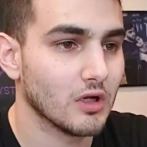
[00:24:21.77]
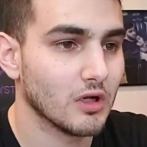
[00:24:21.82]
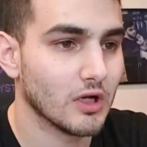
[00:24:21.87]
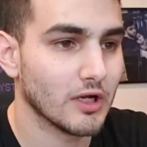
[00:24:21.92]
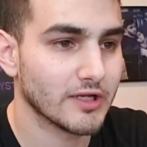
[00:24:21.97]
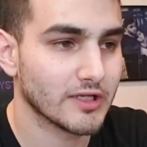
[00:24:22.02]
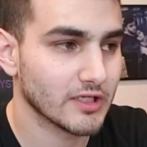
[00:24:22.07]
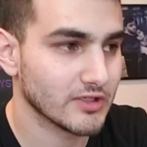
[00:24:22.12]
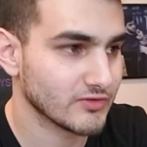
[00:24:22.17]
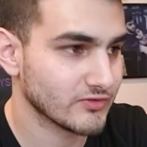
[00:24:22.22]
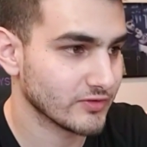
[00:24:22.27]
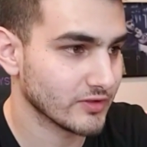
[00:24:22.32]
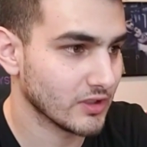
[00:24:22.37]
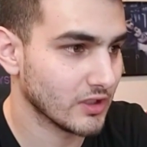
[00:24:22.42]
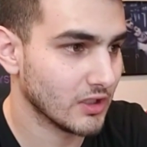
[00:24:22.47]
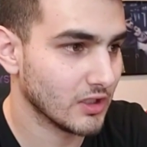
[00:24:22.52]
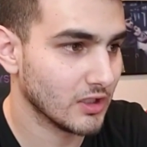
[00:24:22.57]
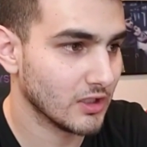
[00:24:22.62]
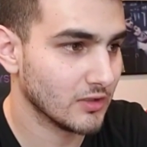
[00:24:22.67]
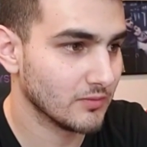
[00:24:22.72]
right, guys. Here's
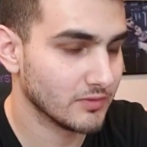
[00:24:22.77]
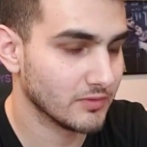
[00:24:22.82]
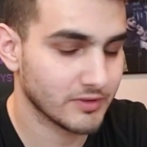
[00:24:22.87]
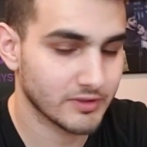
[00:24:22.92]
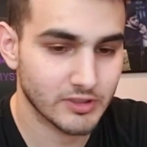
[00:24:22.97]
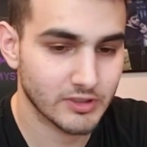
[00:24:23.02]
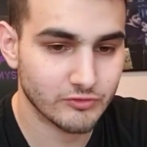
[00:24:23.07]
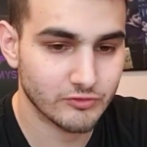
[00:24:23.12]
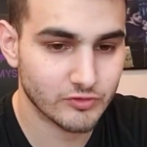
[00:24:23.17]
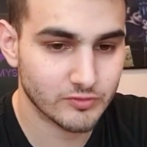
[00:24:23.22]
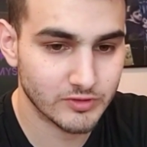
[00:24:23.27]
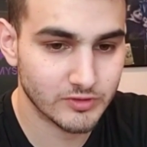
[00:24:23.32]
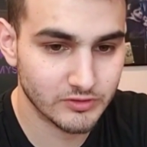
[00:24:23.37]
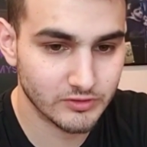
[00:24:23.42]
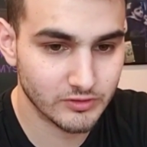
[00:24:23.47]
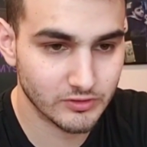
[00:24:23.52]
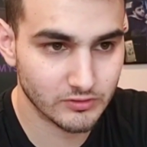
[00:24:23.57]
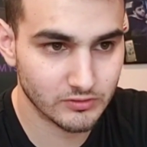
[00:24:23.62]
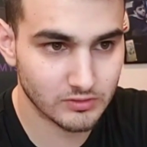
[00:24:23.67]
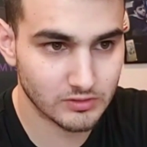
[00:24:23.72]
what I'm gonna
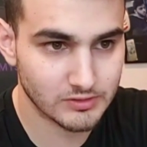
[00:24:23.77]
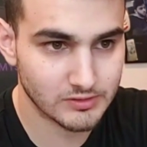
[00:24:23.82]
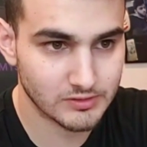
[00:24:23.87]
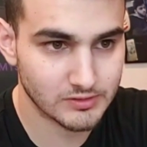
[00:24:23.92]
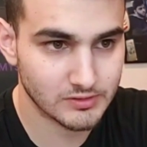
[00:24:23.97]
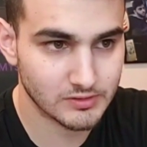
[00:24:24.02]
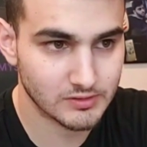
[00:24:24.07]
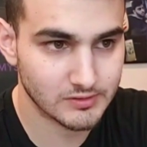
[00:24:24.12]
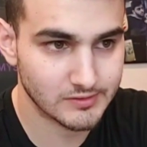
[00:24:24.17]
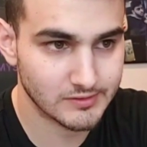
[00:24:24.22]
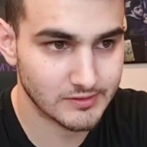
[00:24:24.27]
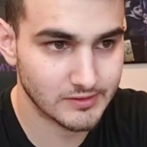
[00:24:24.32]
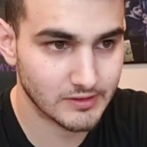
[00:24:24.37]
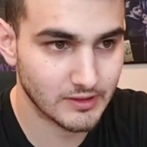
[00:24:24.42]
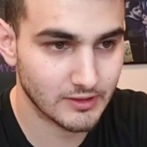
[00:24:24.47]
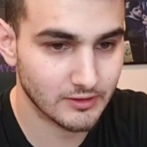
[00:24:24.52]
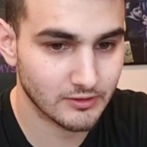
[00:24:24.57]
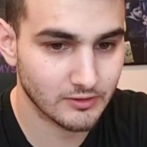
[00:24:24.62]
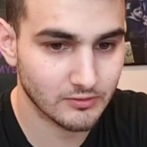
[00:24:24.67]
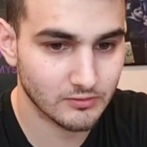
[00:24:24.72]
do.
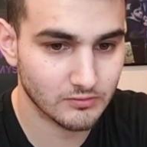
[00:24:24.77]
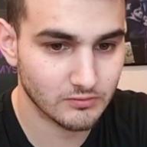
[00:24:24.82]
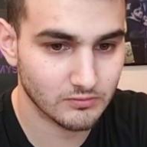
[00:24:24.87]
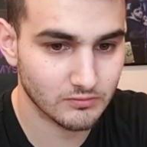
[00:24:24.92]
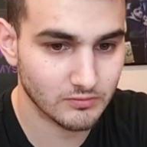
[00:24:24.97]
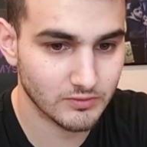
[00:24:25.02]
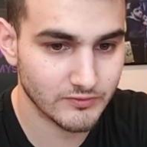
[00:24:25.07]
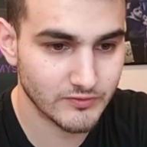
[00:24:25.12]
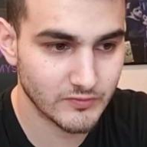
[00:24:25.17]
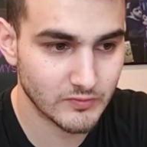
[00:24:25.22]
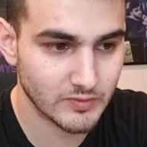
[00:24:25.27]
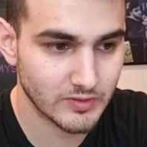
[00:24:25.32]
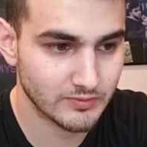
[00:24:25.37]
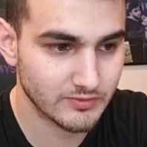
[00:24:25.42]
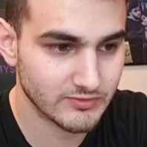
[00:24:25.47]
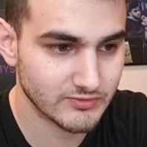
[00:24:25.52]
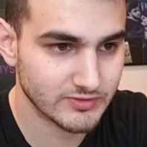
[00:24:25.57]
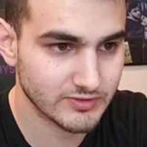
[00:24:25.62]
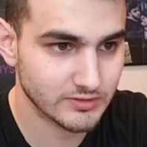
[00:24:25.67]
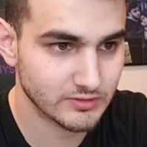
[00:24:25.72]
I don't know what's up with my
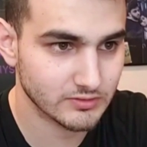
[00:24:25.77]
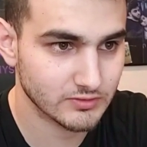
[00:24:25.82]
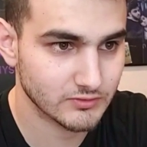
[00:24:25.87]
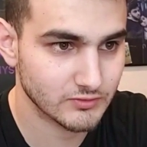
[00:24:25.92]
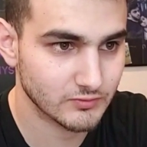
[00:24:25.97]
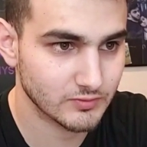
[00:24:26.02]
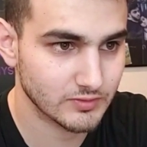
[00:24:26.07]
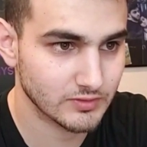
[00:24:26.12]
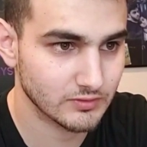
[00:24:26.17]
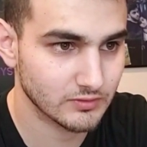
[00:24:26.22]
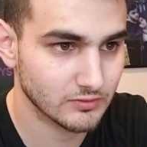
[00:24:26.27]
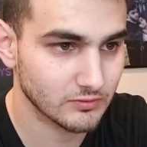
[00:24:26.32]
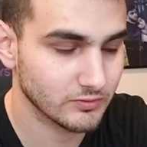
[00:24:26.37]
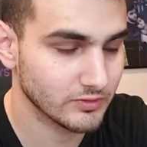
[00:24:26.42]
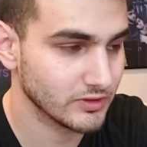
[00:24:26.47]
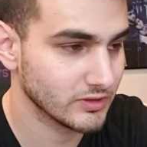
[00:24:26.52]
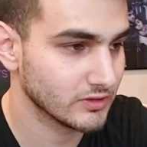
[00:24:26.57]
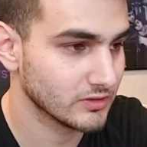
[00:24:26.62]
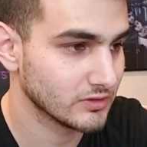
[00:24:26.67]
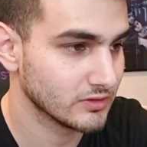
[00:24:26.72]
PC. It's being a little
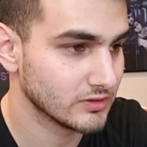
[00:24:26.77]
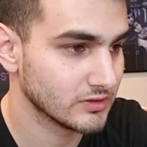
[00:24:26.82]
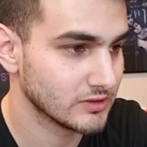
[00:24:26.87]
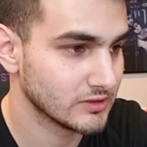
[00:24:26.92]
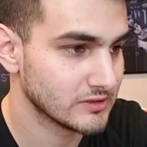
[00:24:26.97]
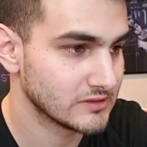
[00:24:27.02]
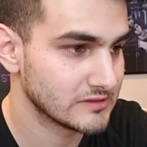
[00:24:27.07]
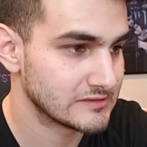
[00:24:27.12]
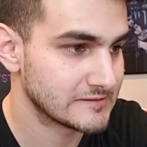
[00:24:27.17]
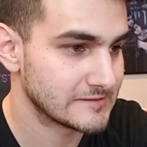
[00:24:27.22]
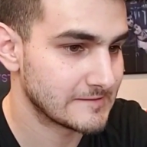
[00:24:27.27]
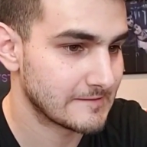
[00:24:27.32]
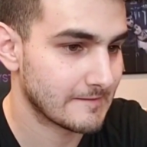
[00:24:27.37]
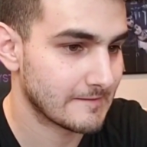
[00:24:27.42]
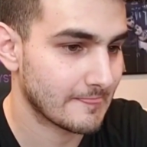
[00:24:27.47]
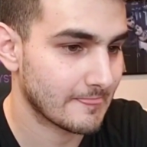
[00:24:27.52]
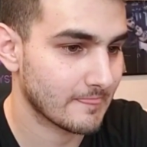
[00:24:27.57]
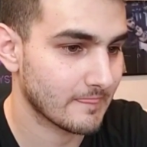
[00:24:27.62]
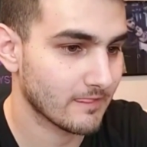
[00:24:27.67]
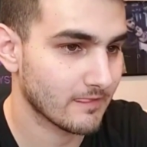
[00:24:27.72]
weird.
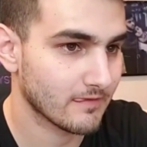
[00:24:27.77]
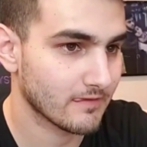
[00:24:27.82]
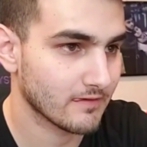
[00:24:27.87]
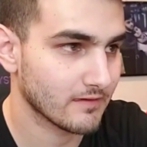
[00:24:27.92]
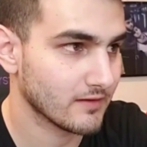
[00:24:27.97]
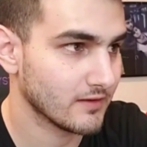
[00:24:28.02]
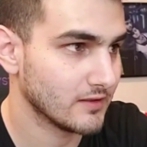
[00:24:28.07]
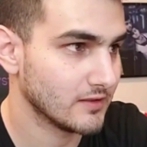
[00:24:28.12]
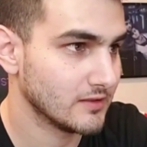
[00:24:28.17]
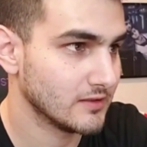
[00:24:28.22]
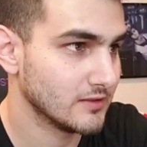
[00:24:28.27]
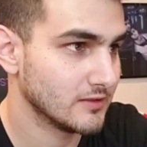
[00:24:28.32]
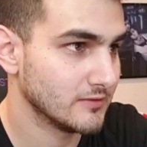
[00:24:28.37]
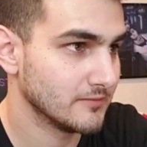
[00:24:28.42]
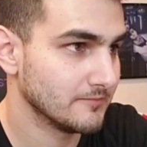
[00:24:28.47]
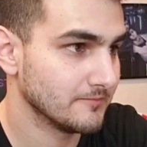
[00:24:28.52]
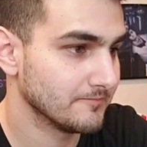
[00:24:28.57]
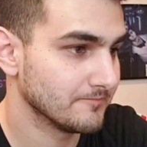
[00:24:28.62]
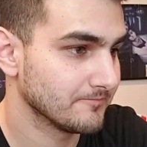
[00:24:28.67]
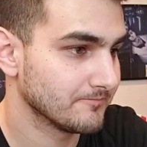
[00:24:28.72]

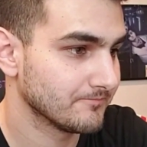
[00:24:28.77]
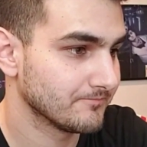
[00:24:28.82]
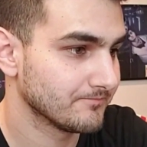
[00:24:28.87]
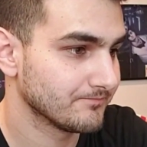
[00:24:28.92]
I'm